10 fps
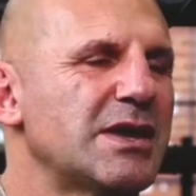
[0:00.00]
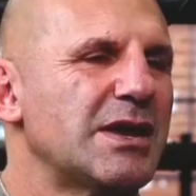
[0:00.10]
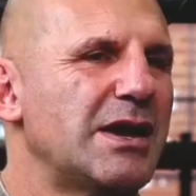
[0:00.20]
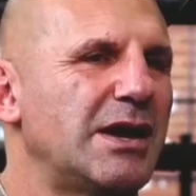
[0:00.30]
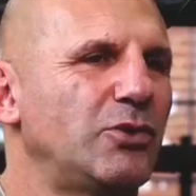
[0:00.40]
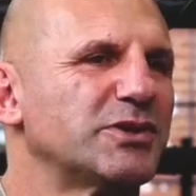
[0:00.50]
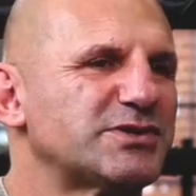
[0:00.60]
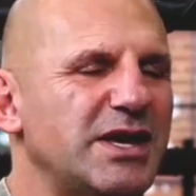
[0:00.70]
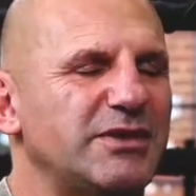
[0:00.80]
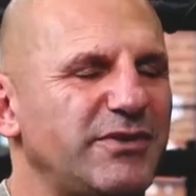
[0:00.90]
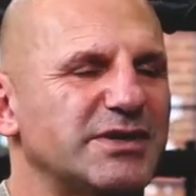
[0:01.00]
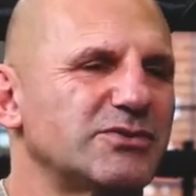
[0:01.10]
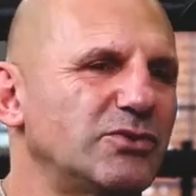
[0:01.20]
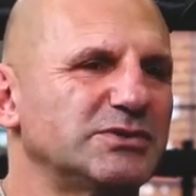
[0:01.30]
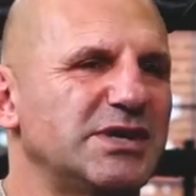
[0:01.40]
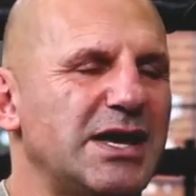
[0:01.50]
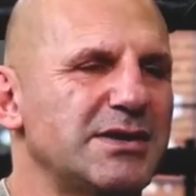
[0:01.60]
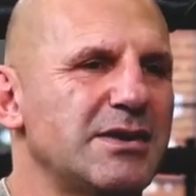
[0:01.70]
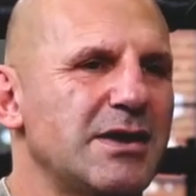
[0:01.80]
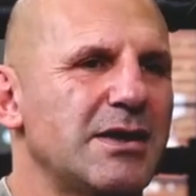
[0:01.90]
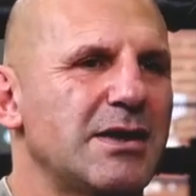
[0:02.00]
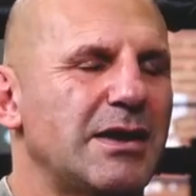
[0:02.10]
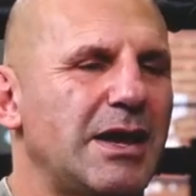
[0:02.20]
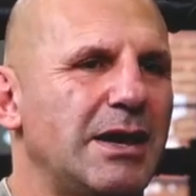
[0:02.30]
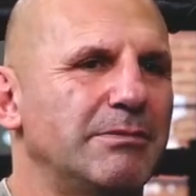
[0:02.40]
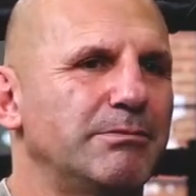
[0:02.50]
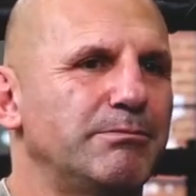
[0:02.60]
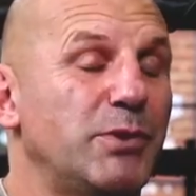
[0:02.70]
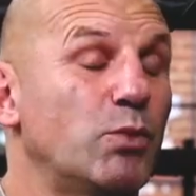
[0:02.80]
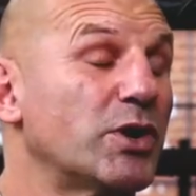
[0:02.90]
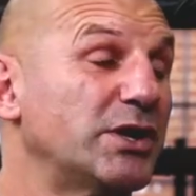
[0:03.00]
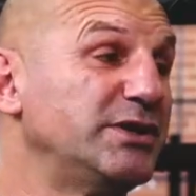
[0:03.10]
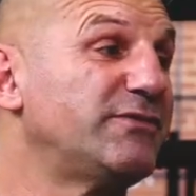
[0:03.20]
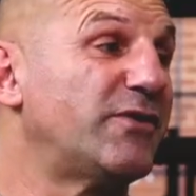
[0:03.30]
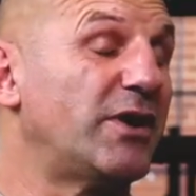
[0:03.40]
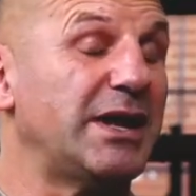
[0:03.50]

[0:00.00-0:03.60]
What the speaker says: All the sound effects are all done. But what I did find